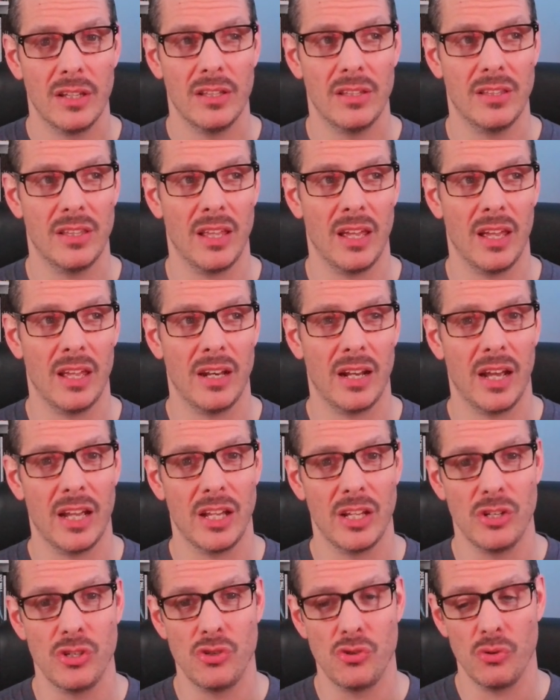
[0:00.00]
than I
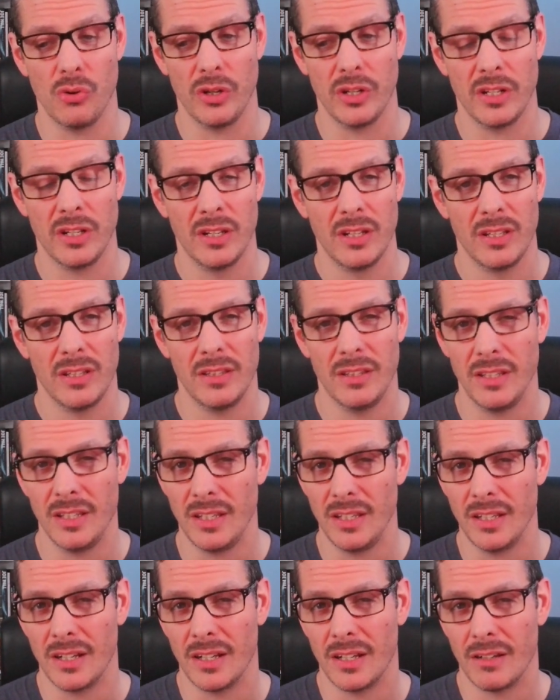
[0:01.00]
enjoyed
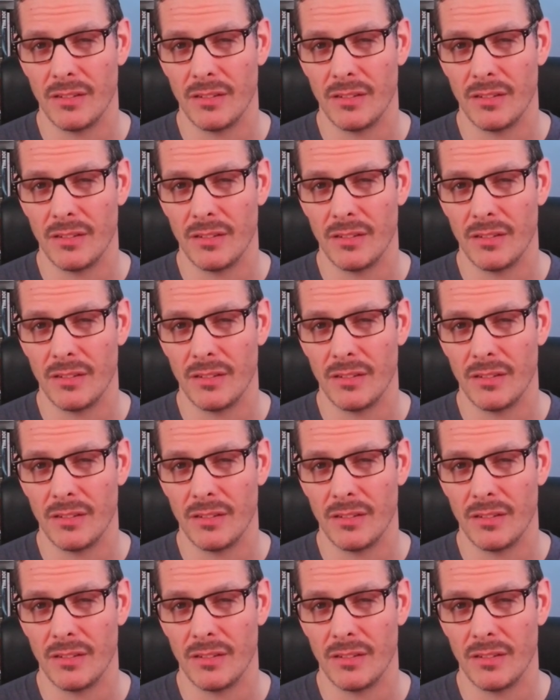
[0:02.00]
the uh,